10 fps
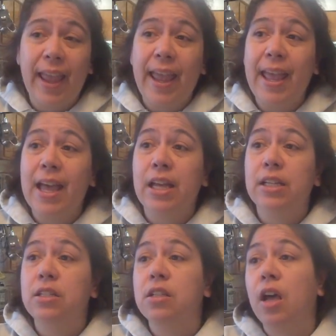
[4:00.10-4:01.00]

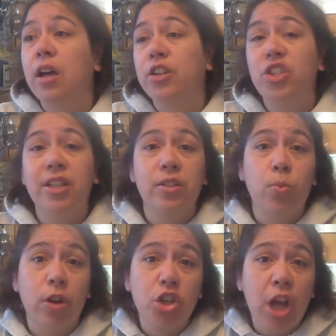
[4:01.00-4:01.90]
And uh, she does
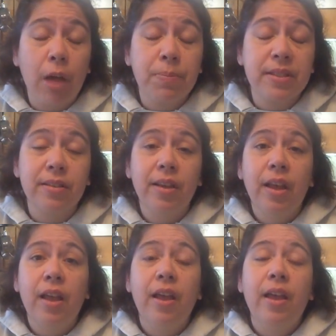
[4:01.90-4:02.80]
workshops
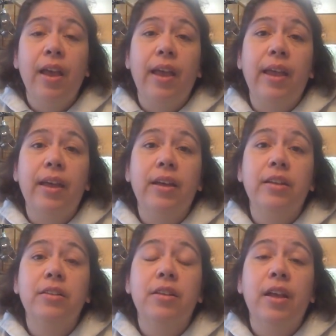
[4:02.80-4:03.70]

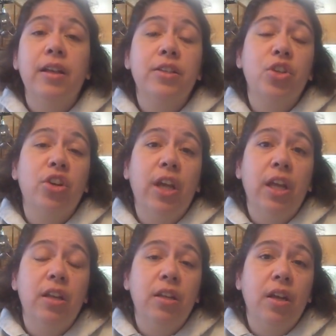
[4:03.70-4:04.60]
and has
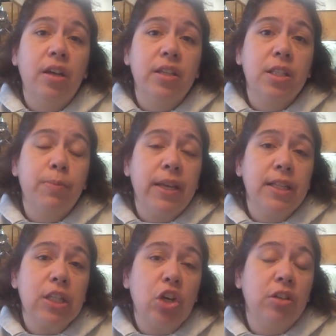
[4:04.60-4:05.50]
created a
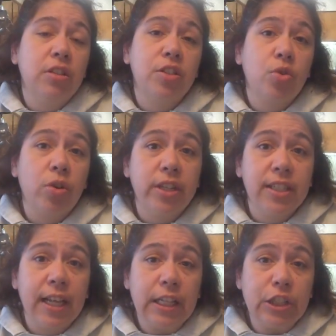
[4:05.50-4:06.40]
space called the
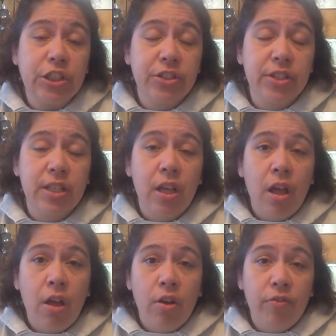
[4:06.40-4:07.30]
Storytellers
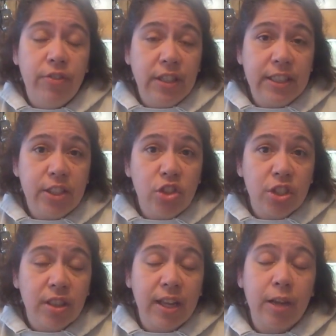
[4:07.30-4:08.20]

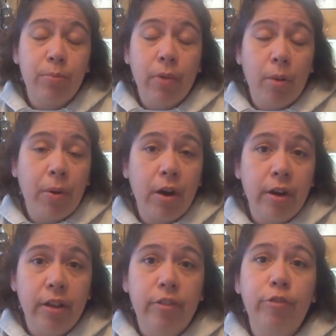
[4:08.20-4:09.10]
Village that I'm a
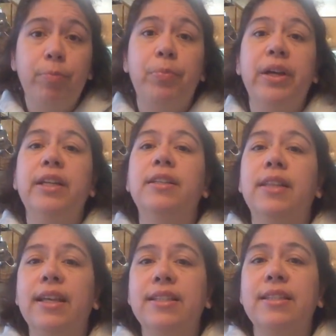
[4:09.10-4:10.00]
part of, but
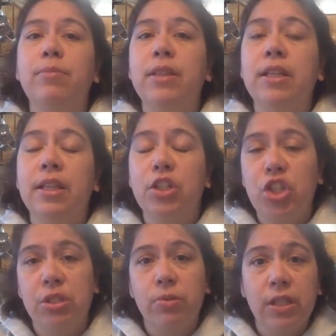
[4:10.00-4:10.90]
that's something that
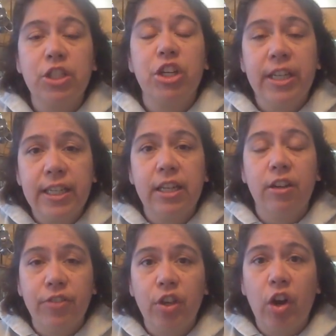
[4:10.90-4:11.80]
she's really trying to get
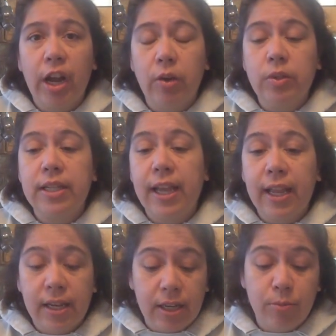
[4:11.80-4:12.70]
off the ground
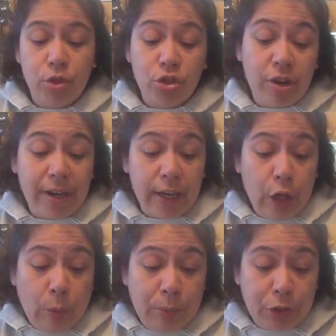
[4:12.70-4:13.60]
and I'm trying to
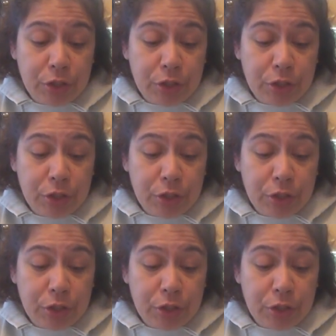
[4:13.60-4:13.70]
help her.